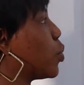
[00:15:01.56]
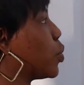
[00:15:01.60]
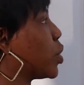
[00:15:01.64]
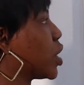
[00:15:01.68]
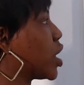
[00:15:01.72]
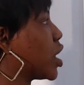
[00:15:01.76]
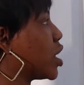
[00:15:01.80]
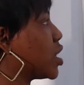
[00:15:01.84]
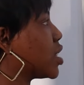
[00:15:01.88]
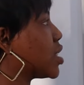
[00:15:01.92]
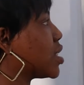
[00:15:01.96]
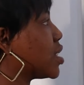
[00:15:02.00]

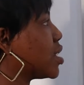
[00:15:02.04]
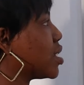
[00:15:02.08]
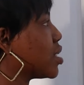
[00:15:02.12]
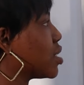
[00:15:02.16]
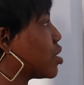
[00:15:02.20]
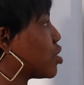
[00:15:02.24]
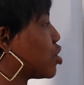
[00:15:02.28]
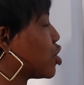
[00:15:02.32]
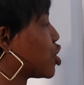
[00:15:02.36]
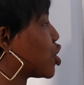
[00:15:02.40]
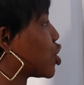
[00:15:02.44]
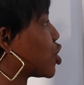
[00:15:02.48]
We can see
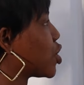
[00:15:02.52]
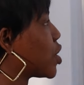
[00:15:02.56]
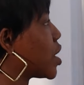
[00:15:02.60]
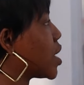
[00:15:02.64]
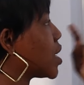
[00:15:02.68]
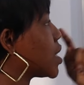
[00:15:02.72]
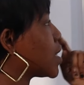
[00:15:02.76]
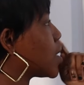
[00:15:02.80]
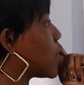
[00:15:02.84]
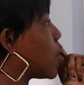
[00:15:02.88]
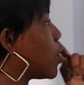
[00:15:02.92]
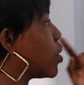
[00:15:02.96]
the
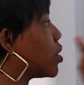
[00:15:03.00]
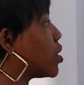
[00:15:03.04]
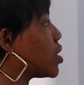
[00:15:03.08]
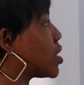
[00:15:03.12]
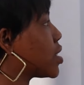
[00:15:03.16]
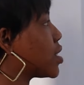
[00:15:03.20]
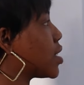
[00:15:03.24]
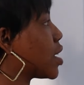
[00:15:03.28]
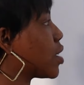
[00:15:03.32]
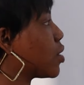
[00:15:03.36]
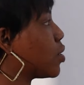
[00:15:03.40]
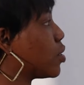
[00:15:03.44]
stress on the
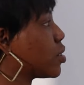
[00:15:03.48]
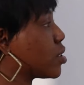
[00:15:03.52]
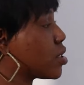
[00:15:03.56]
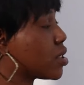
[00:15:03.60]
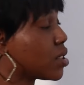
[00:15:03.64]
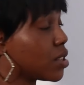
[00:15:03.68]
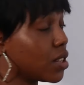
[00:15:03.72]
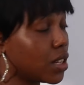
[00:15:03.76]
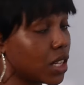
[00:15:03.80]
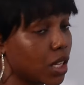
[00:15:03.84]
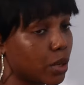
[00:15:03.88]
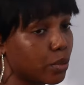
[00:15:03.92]
second
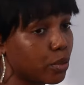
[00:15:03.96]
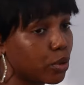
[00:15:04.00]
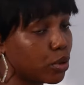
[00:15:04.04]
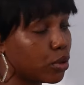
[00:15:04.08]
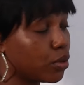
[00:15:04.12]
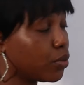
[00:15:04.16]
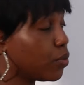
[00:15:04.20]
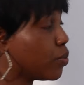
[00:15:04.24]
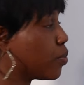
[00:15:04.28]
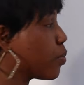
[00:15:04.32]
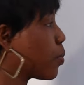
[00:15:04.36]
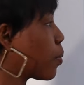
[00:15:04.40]

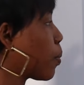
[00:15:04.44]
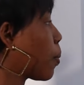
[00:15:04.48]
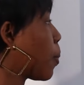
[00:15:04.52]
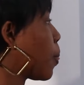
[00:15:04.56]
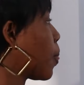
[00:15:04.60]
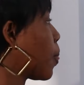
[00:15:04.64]
syllable.